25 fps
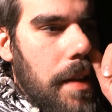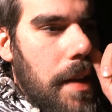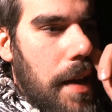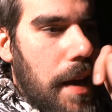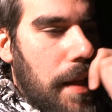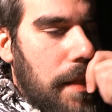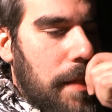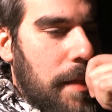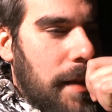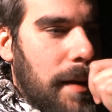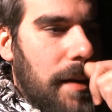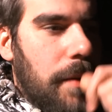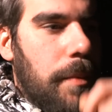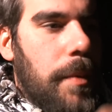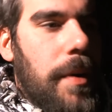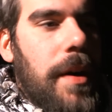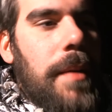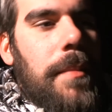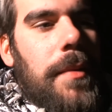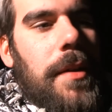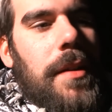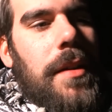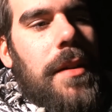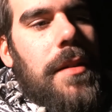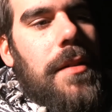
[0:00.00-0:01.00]
I think what
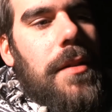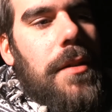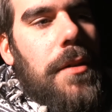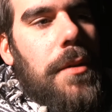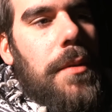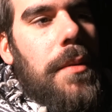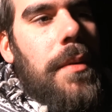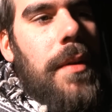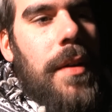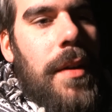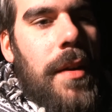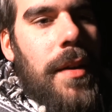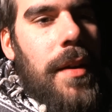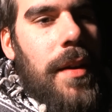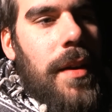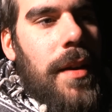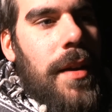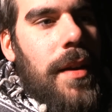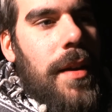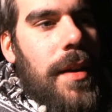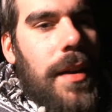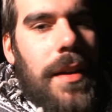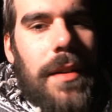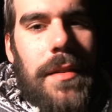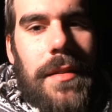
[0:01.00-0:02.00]
I'm going to do
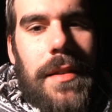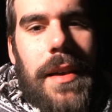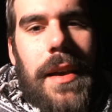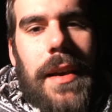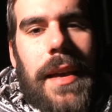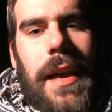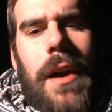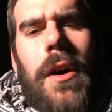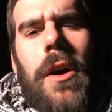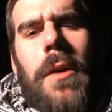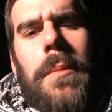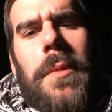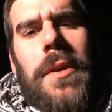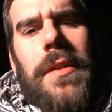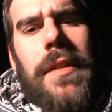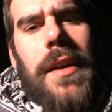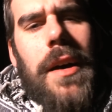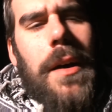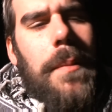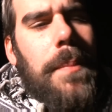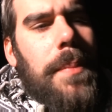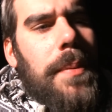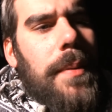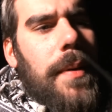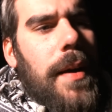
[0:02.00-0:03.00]
is, yeah, get armored
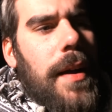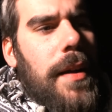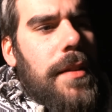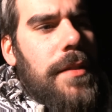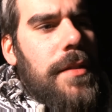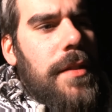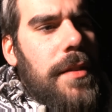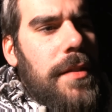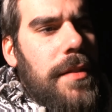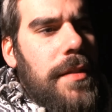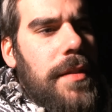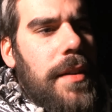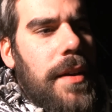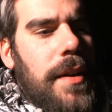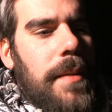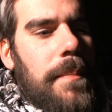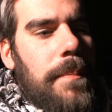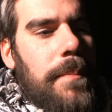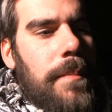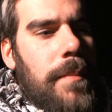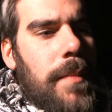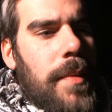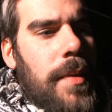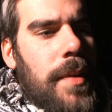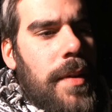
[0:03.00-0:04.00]
up and just
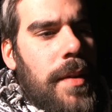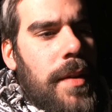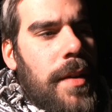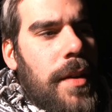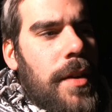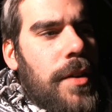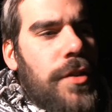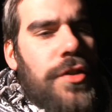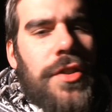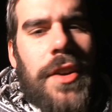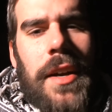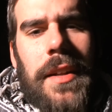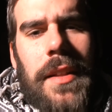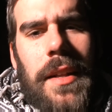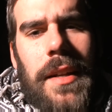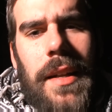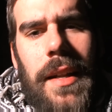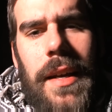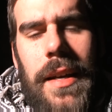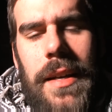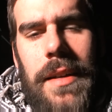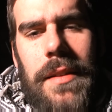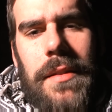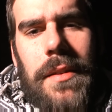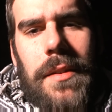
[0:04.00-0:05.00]
shine a
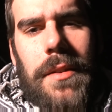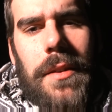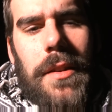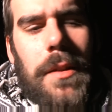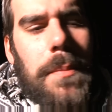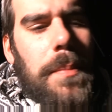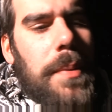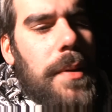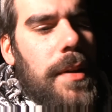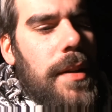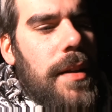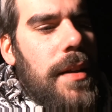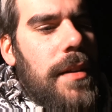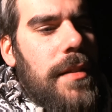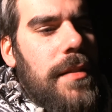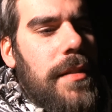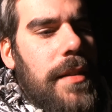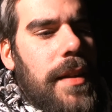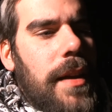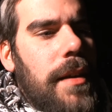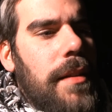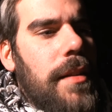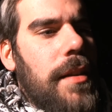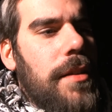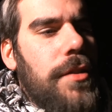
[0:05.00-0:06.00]
light on all the police
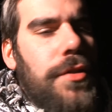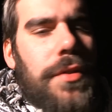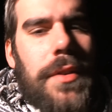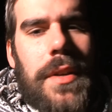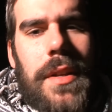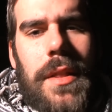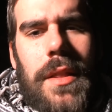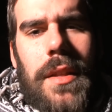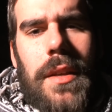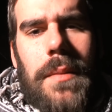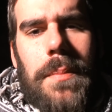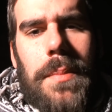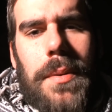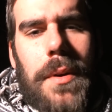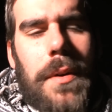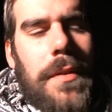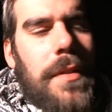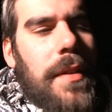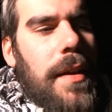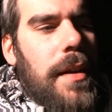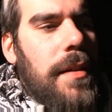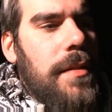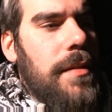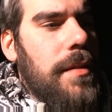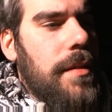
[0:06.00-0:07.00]
and how they treat the
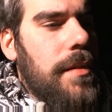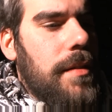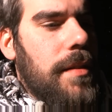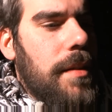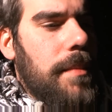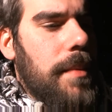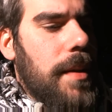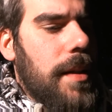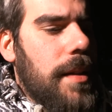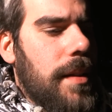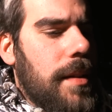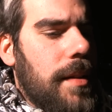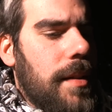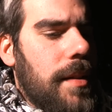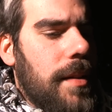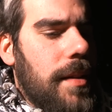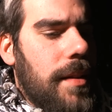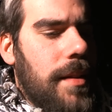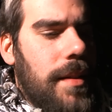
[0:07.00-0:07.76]
protesters. I mean,